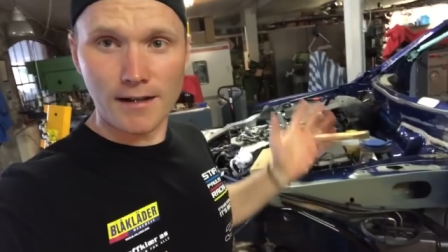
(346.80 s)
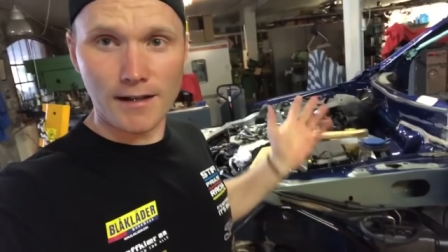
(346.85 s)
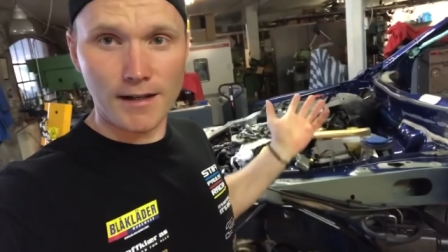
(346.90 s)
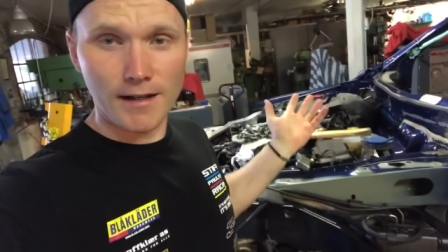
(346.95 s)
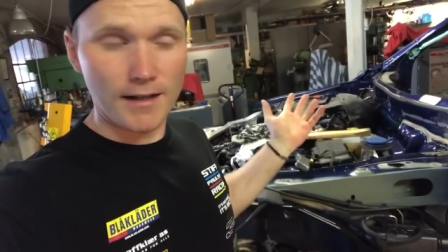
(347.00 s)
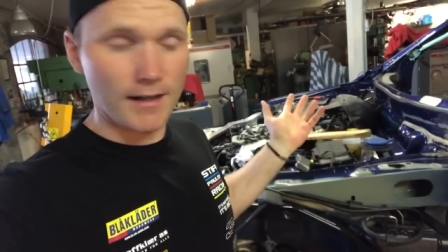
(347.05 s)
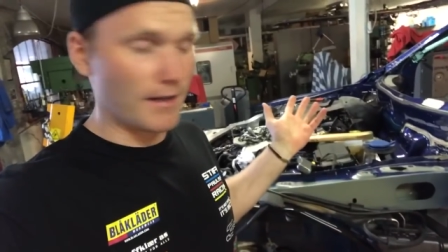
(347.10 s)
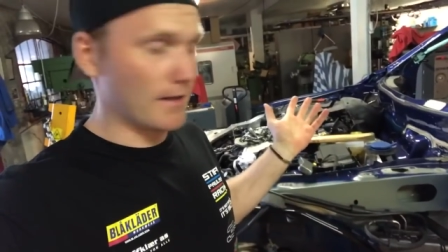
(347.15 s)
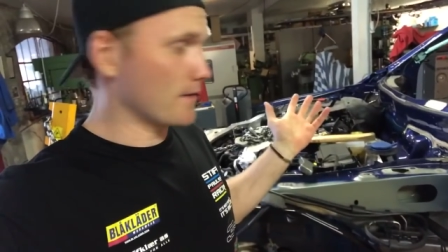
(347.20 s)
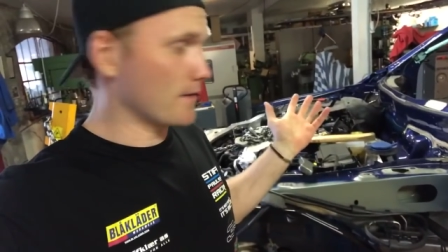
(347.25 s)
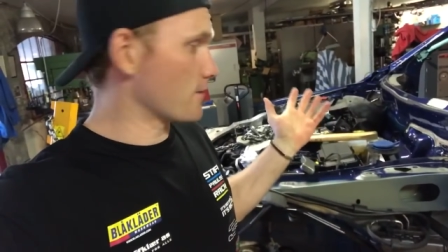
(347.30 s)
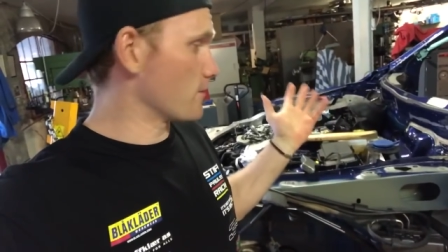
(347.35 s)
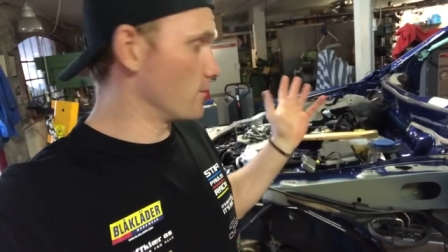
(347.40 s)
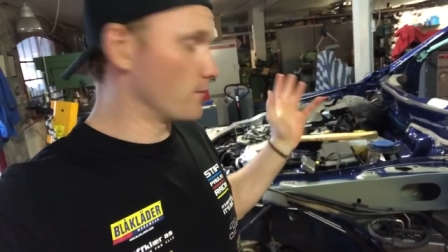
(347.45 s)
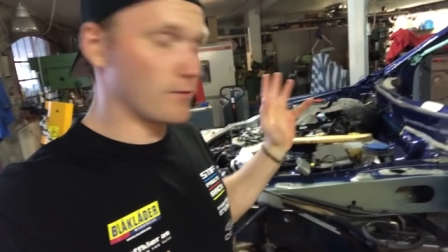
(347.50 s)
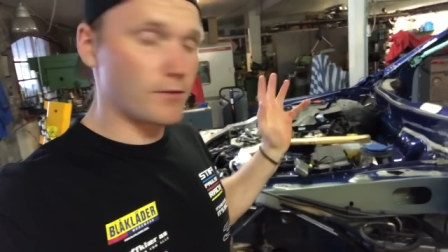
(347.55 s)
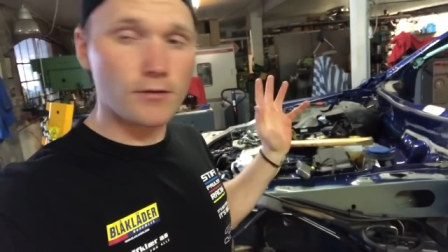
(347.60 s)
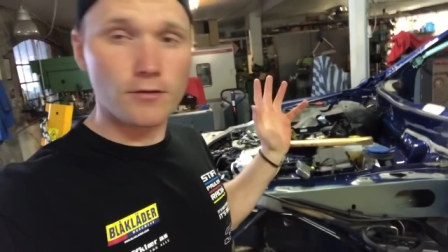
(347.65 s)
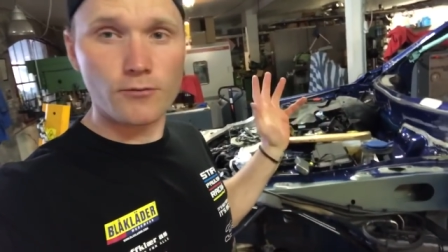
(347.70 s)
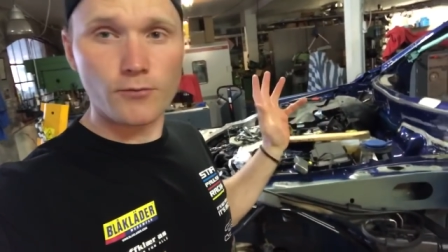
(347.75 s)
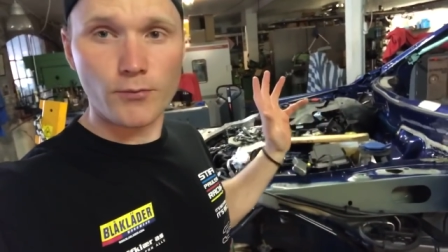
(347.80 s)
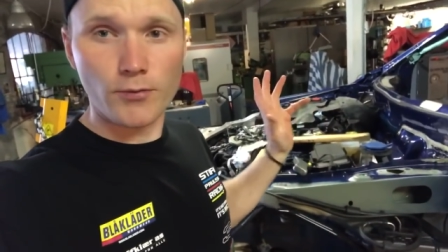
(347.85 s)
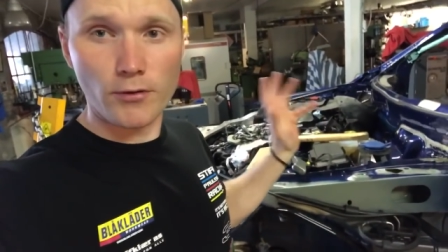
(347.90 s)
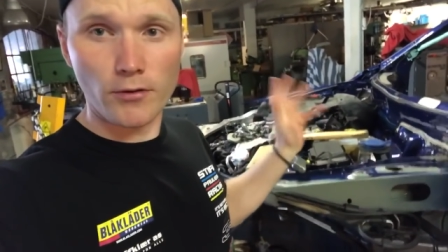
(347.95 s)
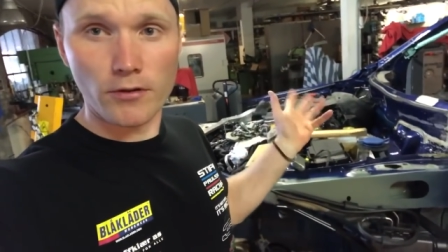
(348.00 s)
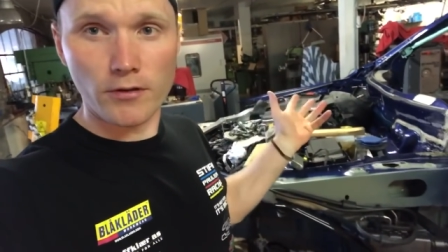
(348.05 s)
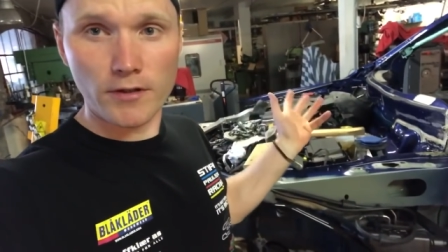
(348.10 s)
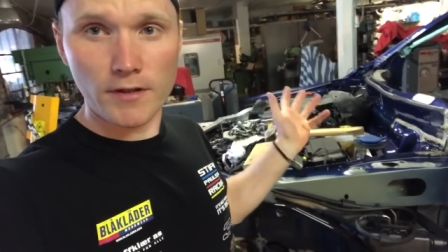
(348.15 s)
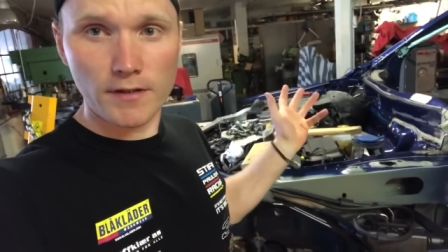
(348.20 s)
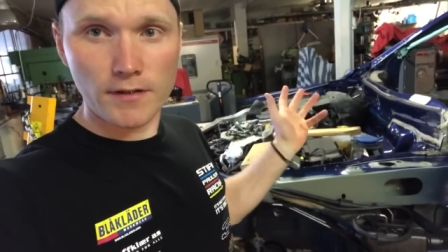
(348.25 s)
I had some good
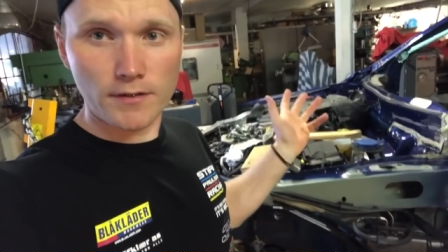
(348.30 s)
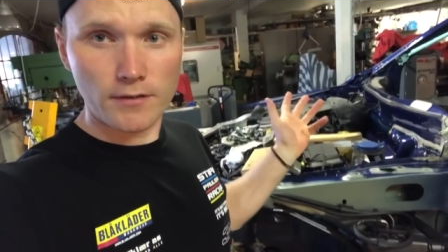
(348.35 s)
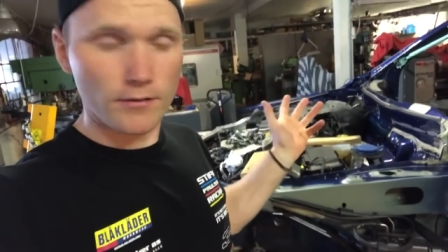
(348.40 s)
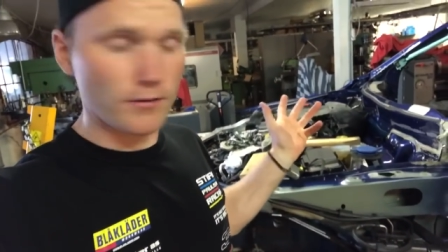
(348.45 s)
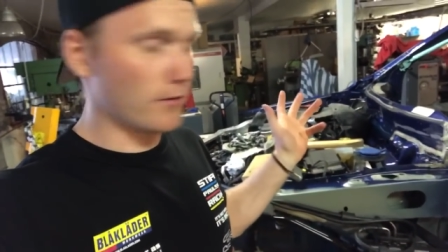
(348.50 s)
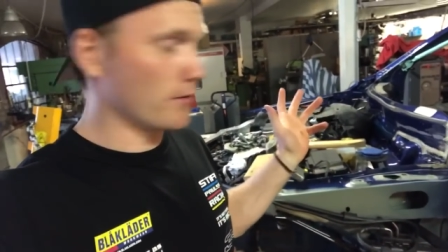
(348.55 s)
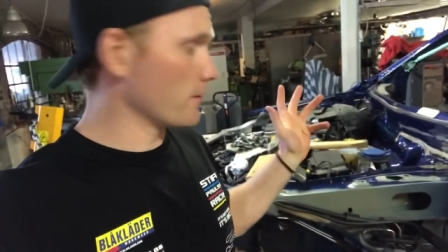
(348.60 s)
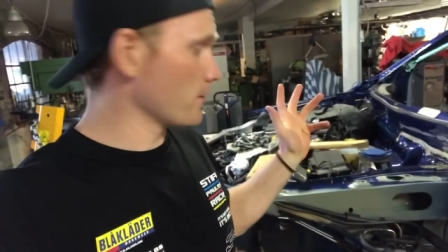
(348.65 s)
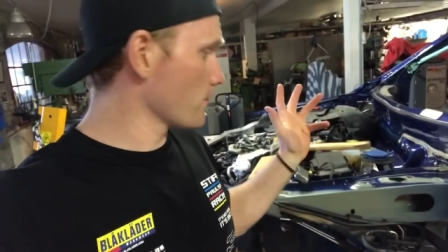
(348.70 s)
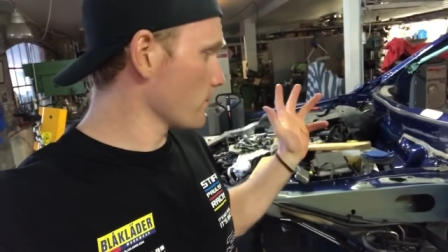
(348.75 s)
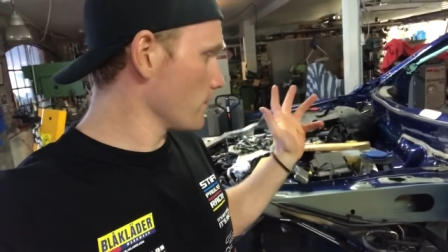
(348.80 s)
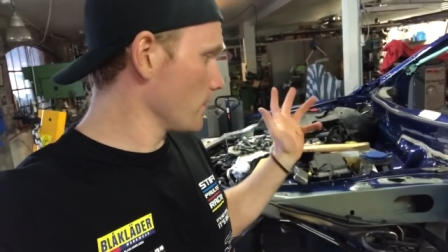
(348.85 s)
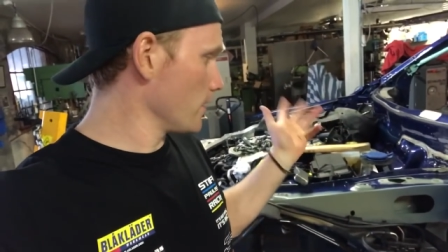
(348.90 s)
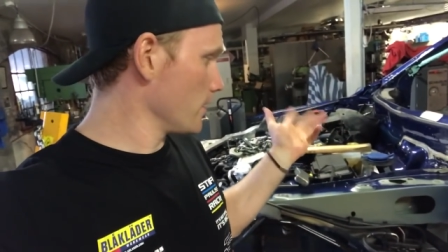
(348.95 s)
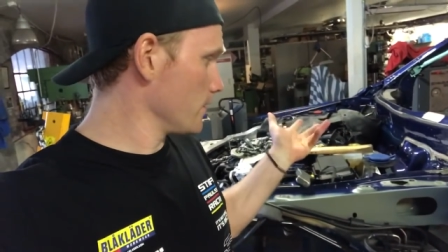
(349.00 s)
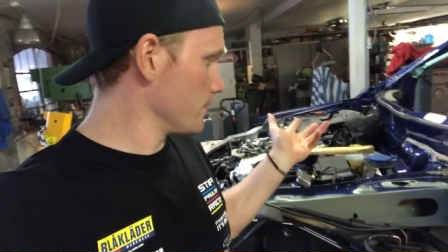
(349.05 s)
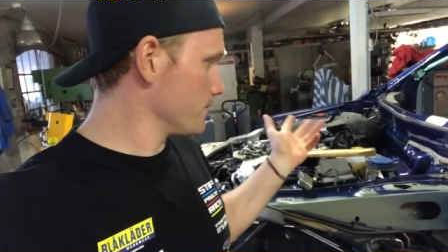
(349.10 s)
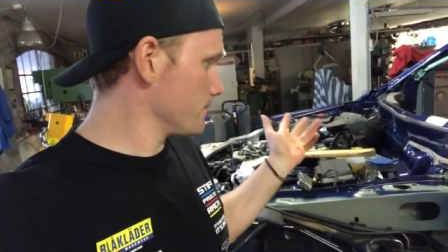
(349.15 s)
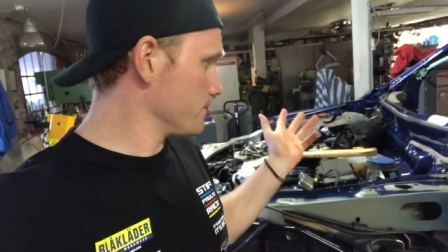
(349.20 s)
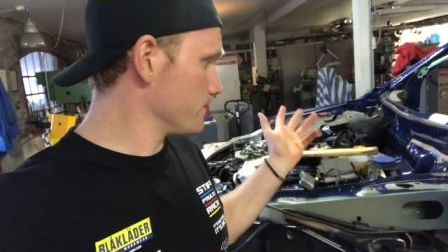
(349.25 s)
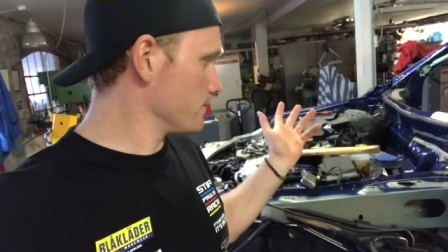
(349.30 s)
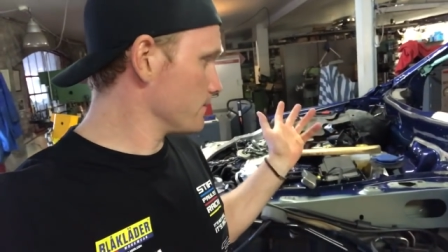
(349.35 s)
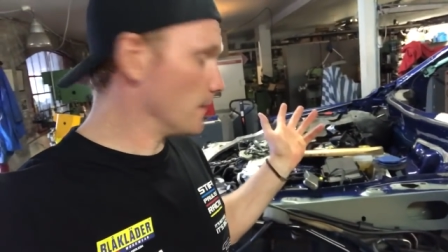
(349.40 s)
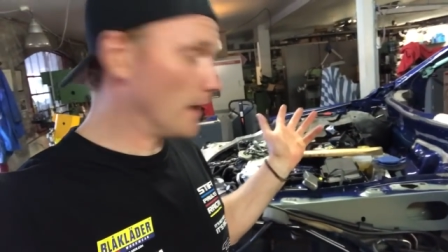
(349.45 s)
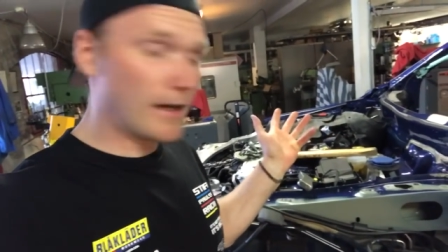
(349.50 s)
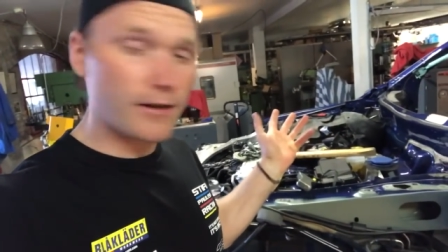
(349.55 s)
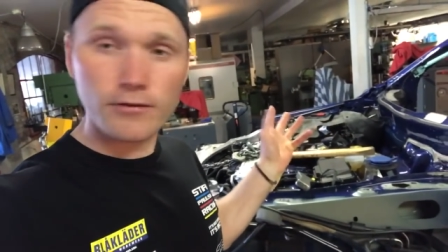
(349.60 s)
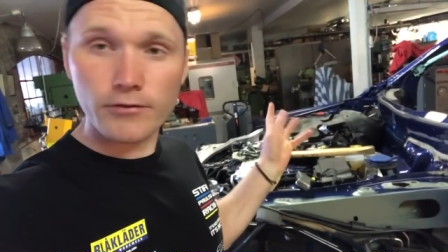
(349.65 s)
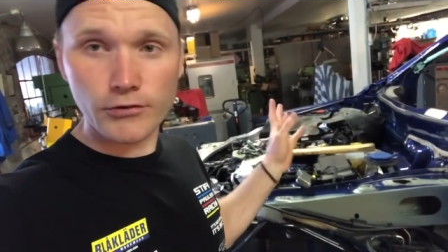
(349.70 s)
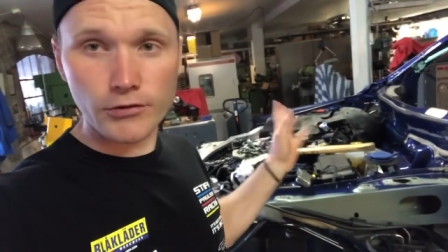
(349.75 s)
progress earlier today.
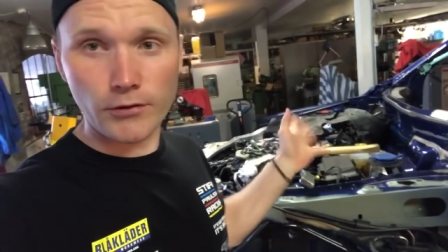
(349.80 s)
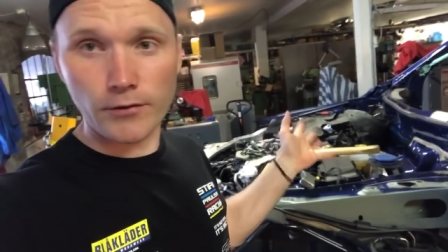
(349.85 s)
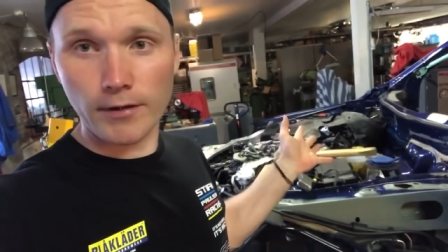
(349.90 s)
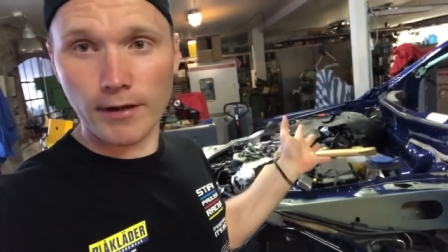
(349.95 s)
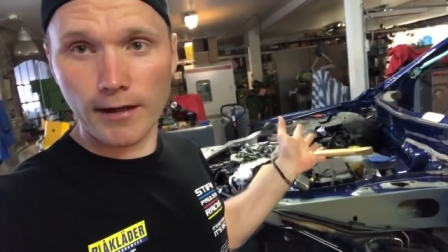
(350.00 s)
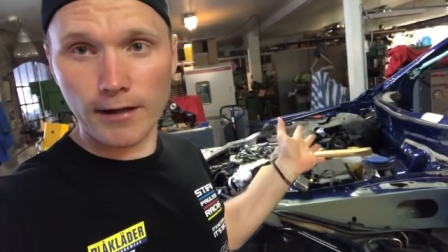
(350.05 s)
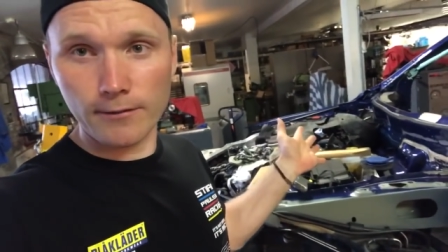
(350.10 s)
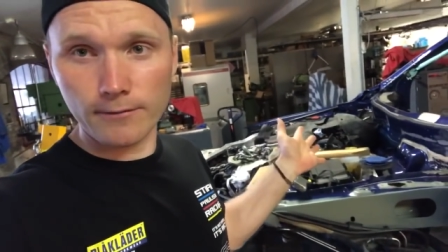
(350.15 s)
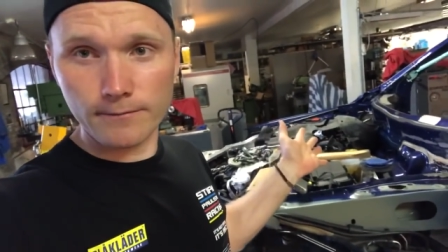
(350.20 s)
I'm gonna show you now.